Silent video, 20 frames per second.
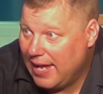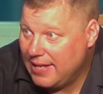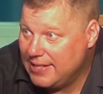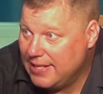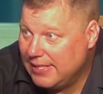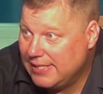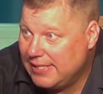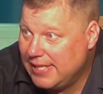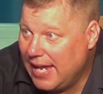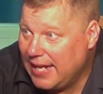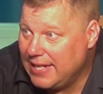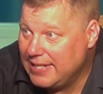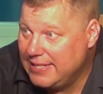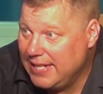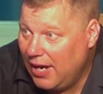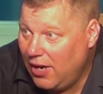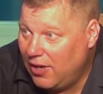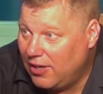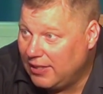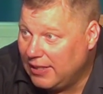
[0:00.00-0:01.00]
And then
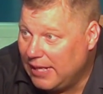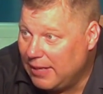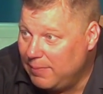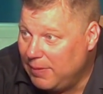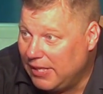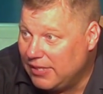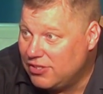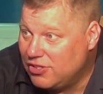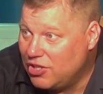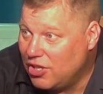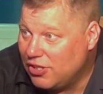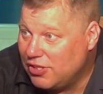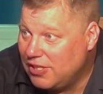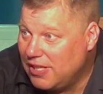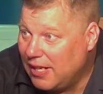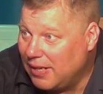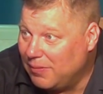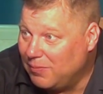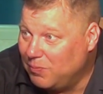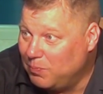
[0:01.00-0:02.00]
secondarily, it means
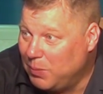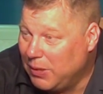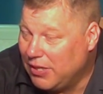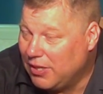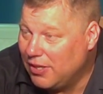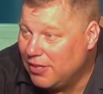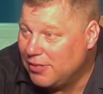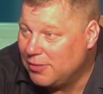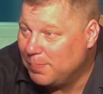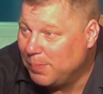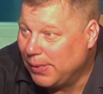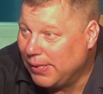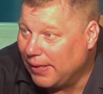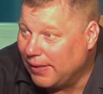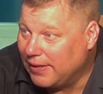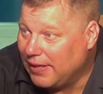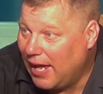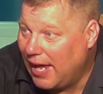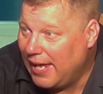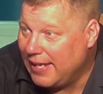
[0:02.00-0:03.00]
just that because
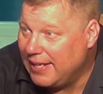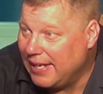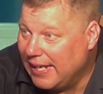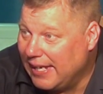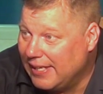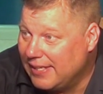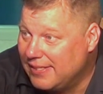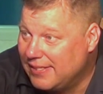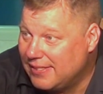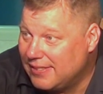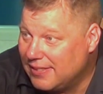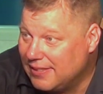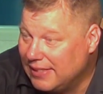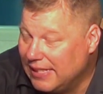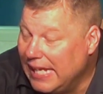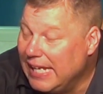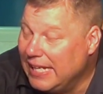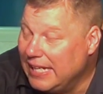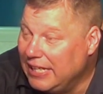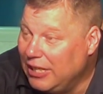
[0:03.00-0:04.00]
God is
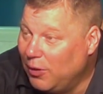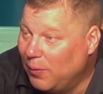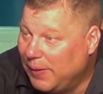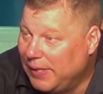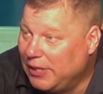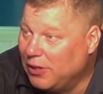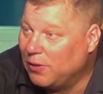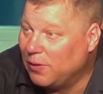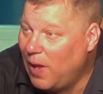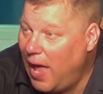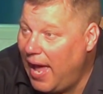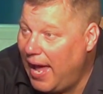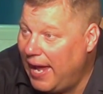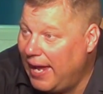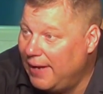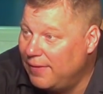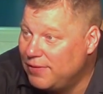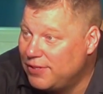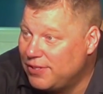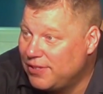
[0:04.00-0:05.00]
leading you in your
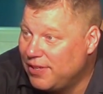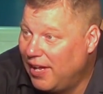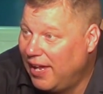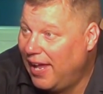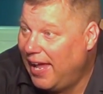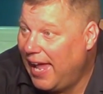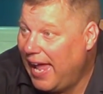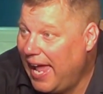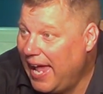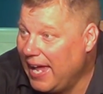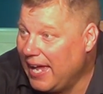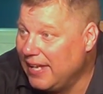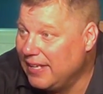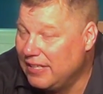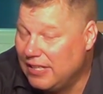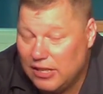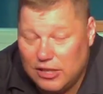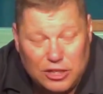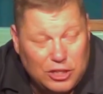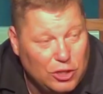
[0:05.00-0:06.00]
lives
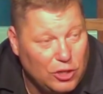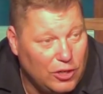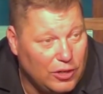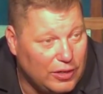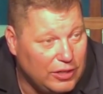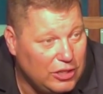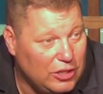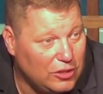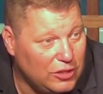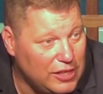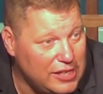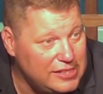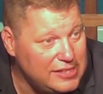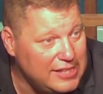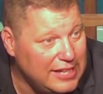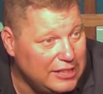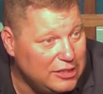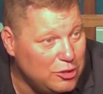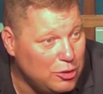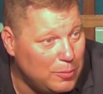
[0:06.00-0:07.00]
and you're, you're
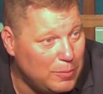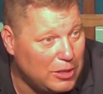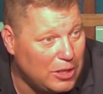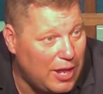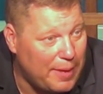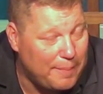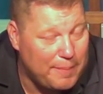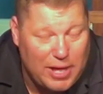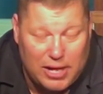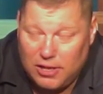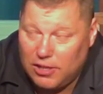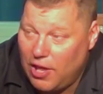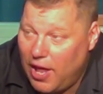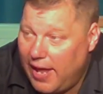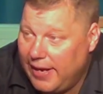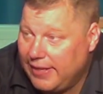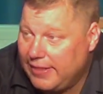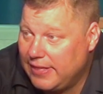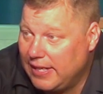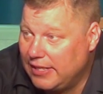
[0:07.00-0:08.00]
listening to Him about a
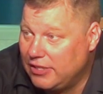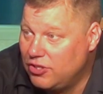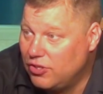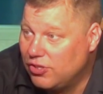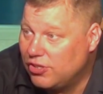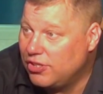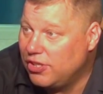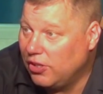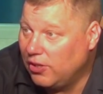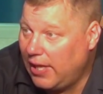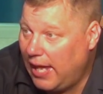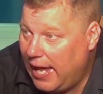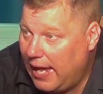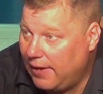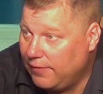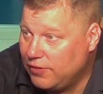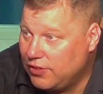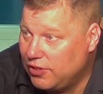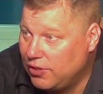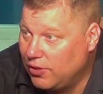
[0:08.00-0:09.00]
lot of things, you still
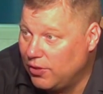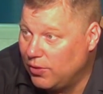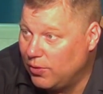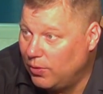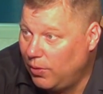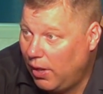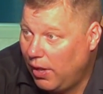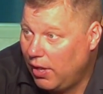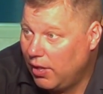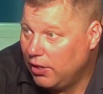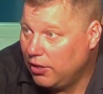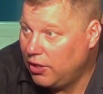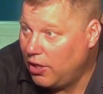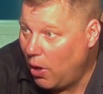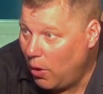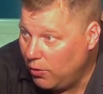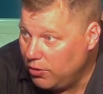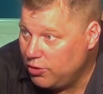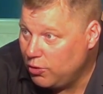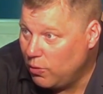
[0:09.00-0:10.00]
have to
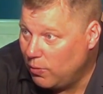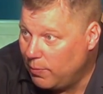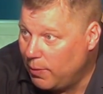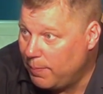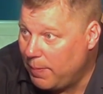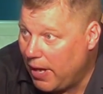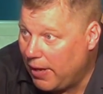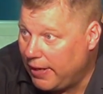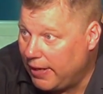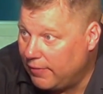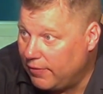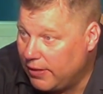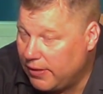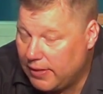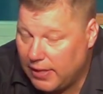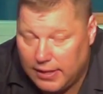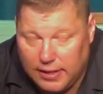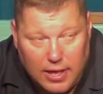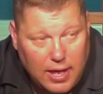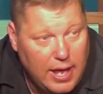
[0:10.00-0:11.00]
go to them about
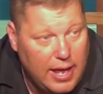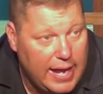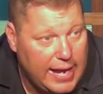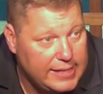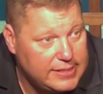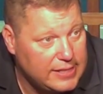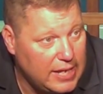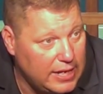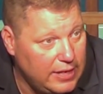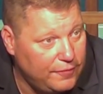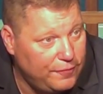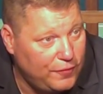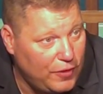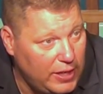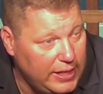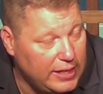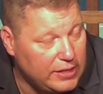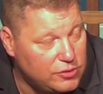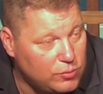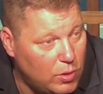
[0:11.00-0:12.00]
everything. It's kind of
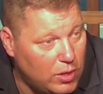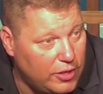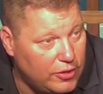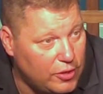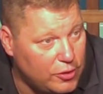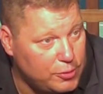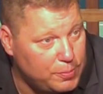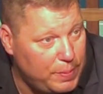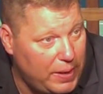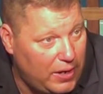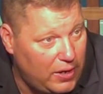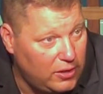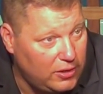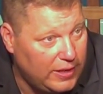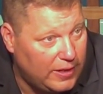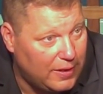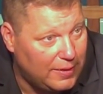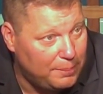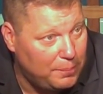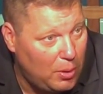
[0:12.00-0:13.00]
funny. It's one of those
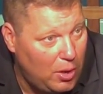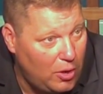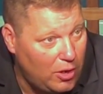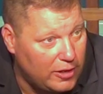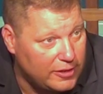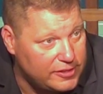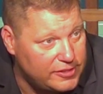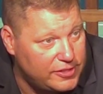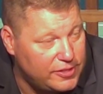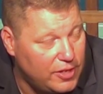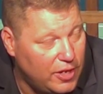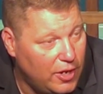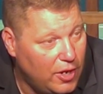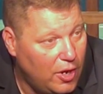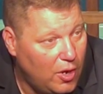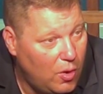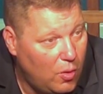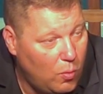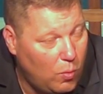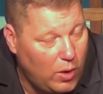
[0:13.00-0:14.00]
parallel parts
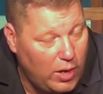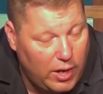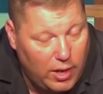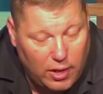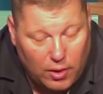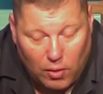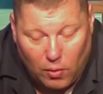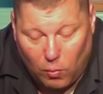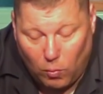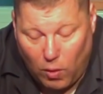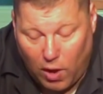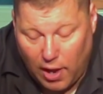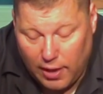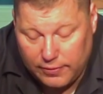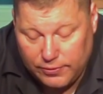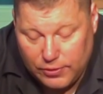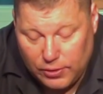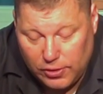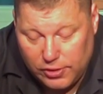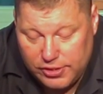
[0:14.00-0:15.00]
where
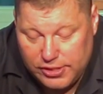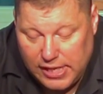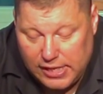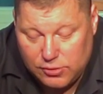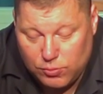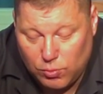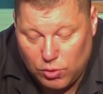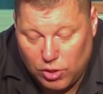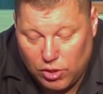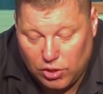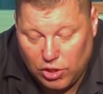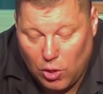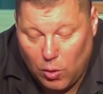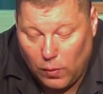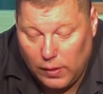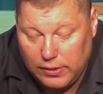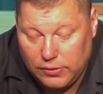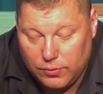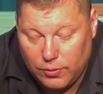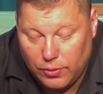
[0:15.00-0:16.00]
on Thursdays we're
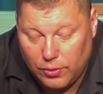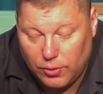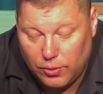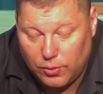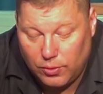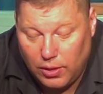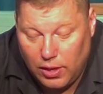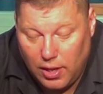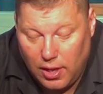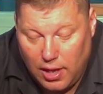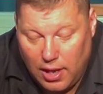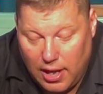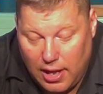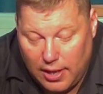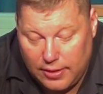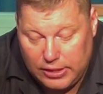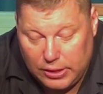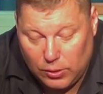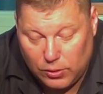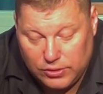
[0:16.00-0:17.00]
going through
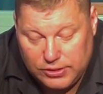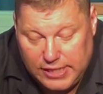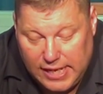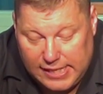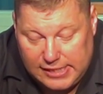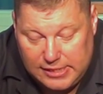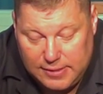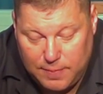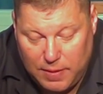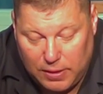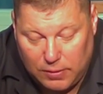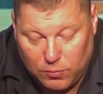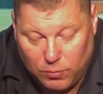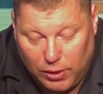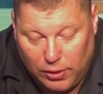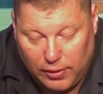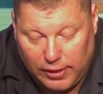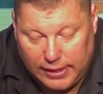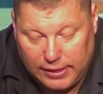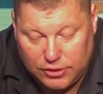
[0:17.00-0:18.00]
uh, the Old Testament.
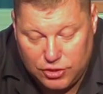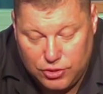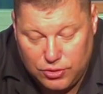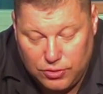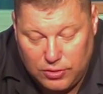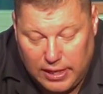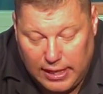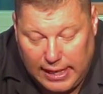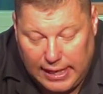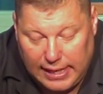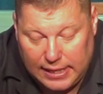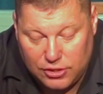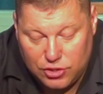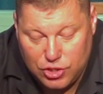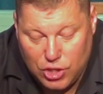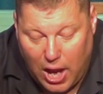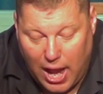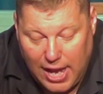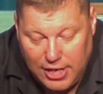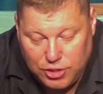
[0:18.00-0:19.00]
We're in
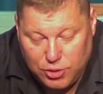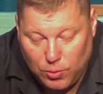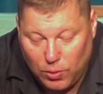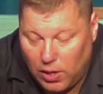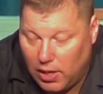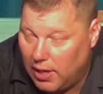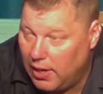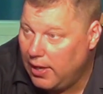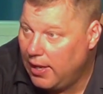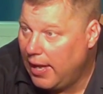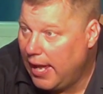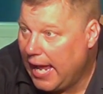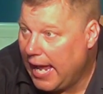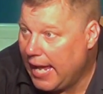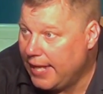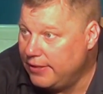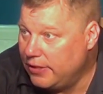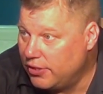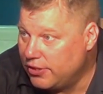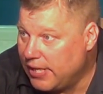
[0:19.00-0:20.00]
in Joshua,
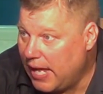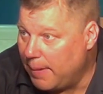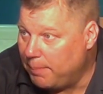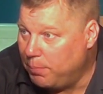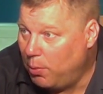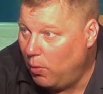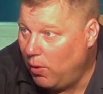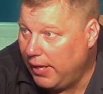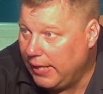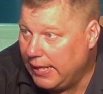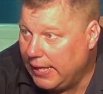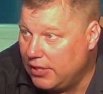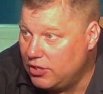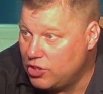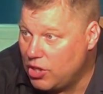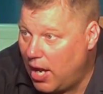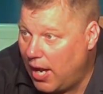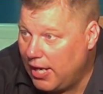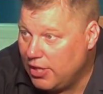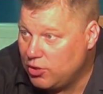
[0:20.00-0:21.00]
and there's that point
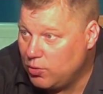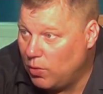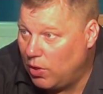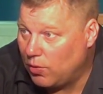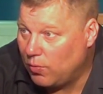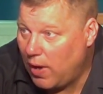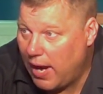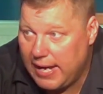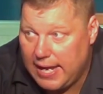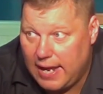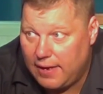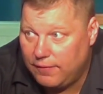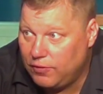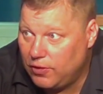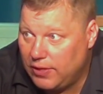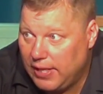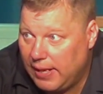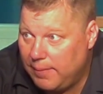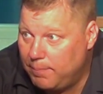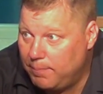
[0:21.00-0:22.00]
in Joshua right
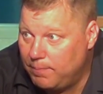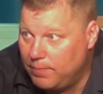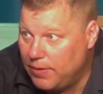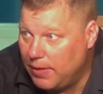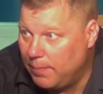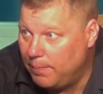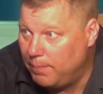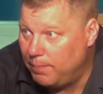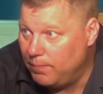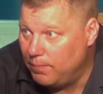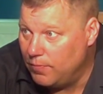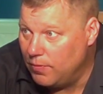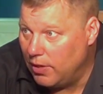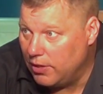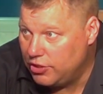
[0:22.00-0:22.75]
after they the